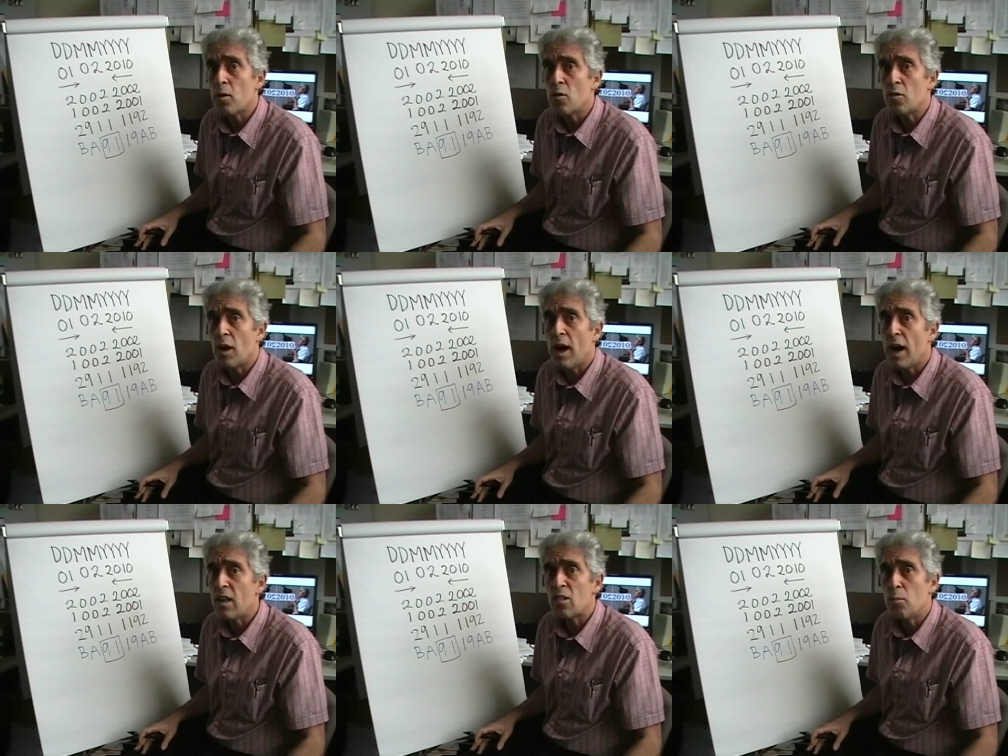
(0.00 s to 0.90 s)
because the
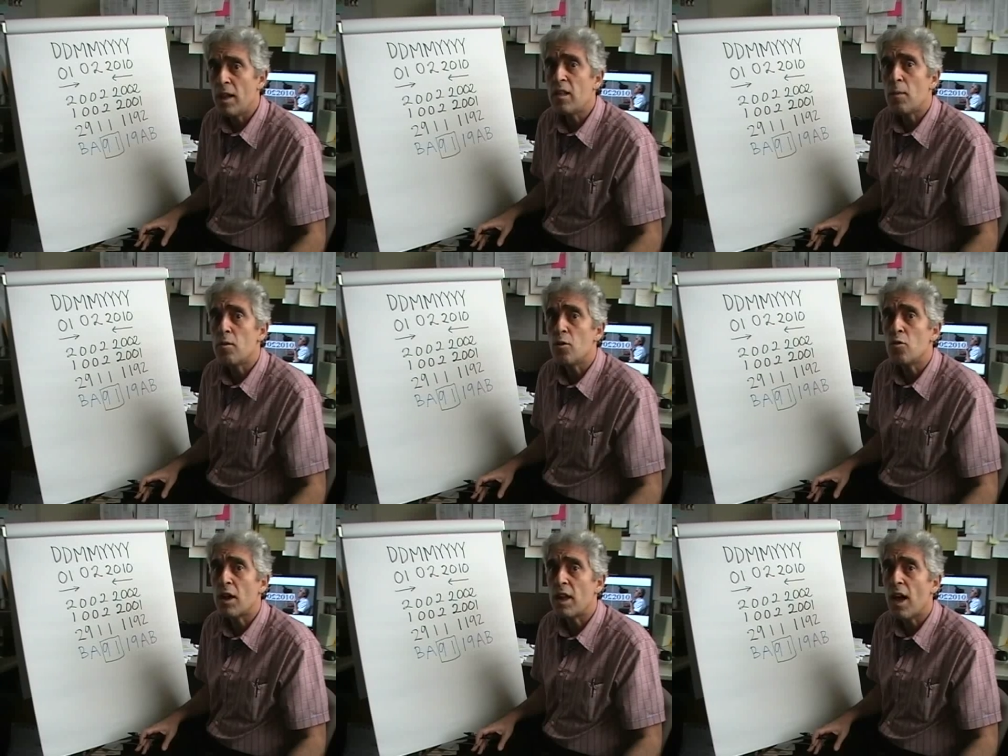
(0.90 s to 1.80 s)
highest month number you
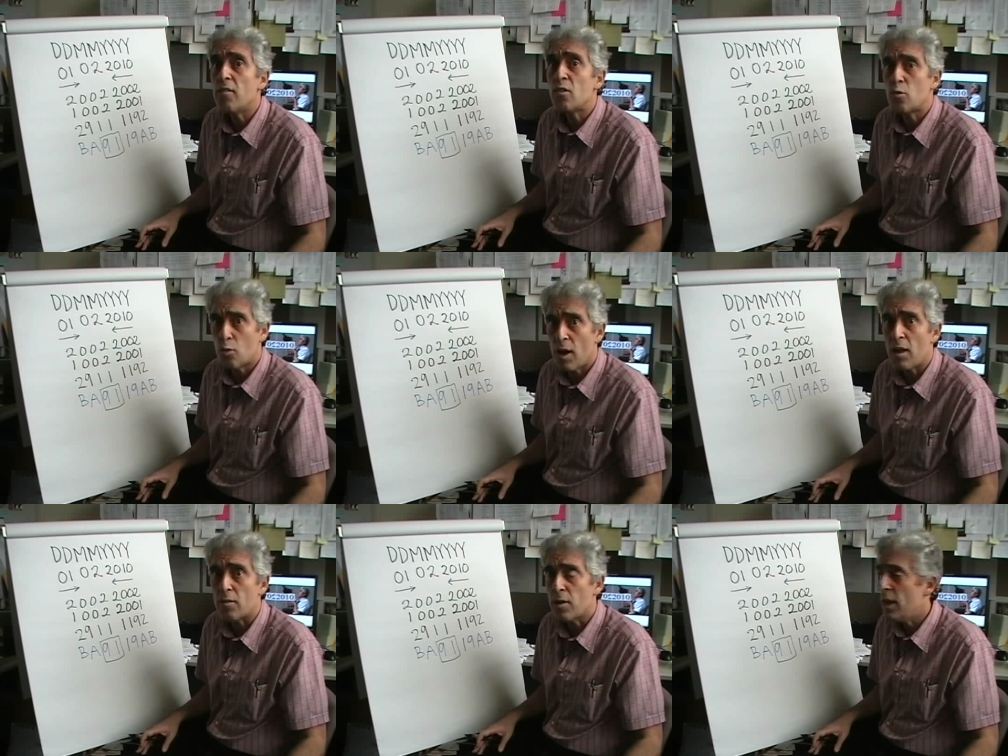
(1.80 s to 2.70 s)
can have is
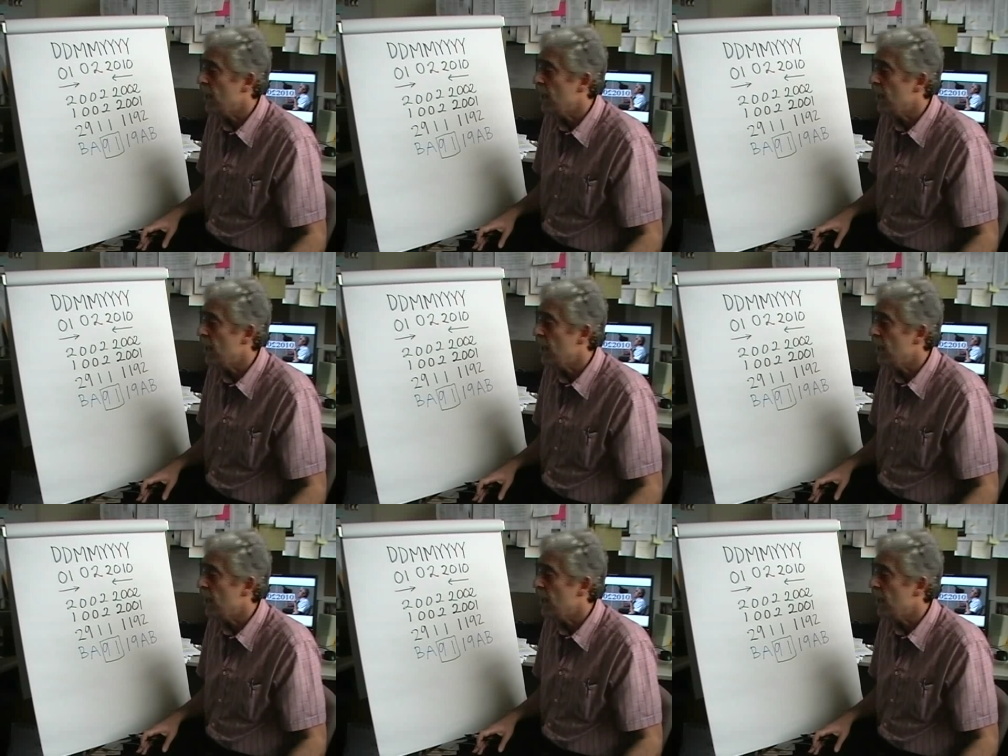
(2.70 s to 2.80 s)
12.